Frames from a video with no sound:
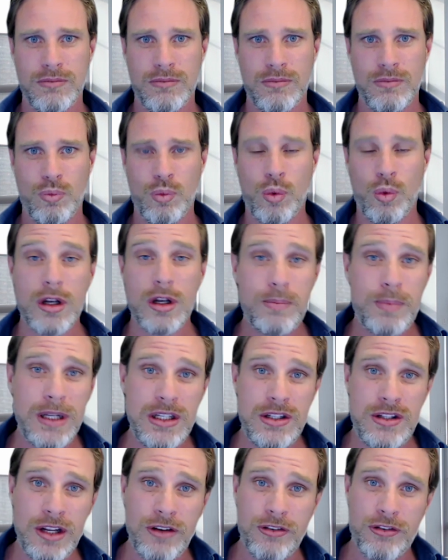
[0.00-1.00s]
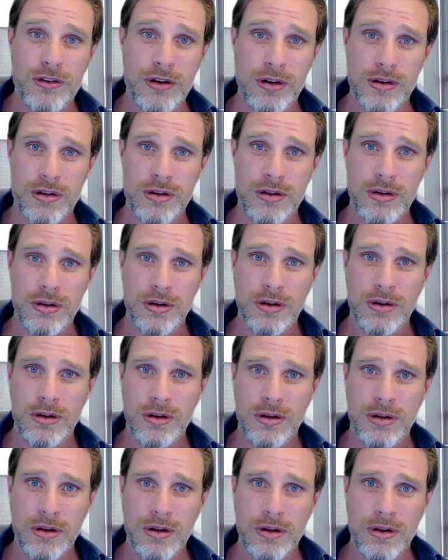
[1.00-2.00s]
Would it be different?
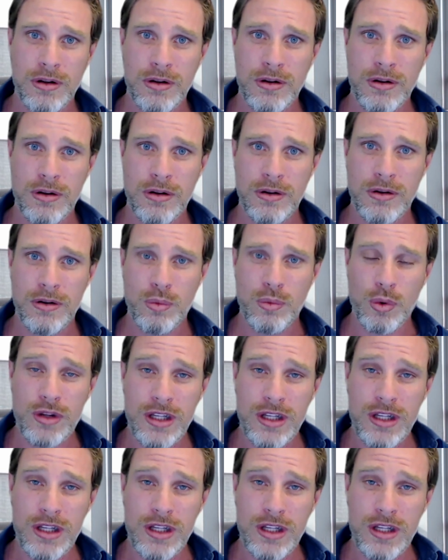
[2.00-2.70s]
Would